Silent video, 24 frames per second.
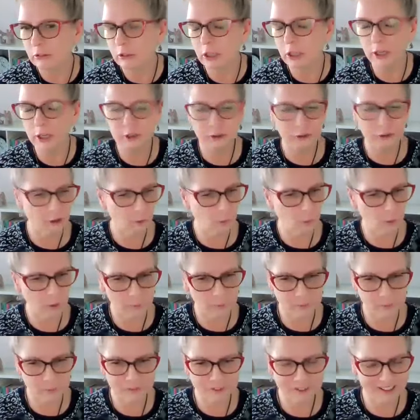I don't know what
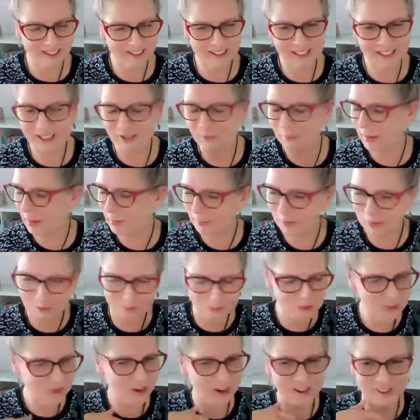I'm feeling. Maybe I'm
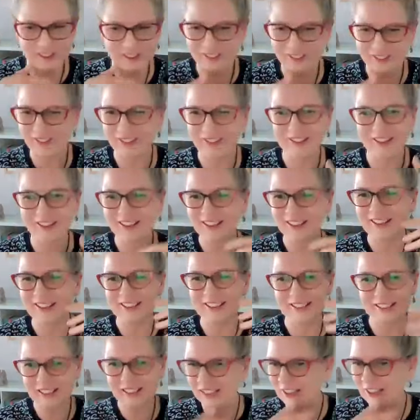trying to
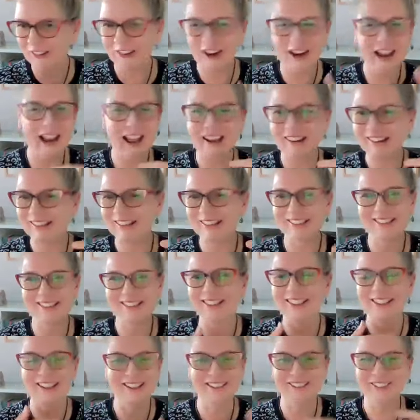dig around
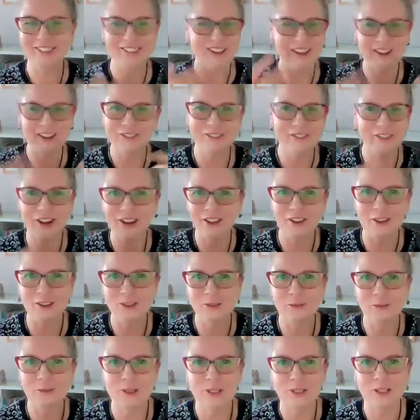inside and trying to find
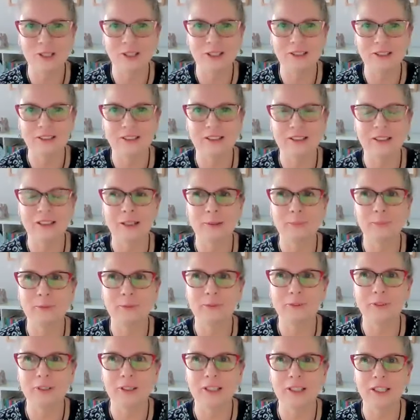those words, and I'm
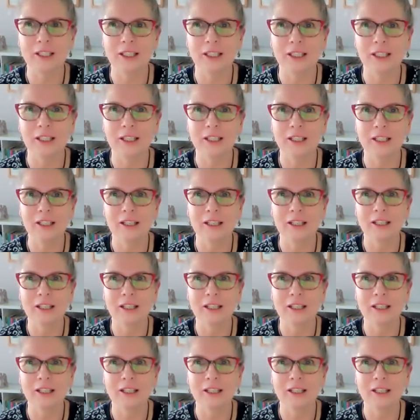feeling.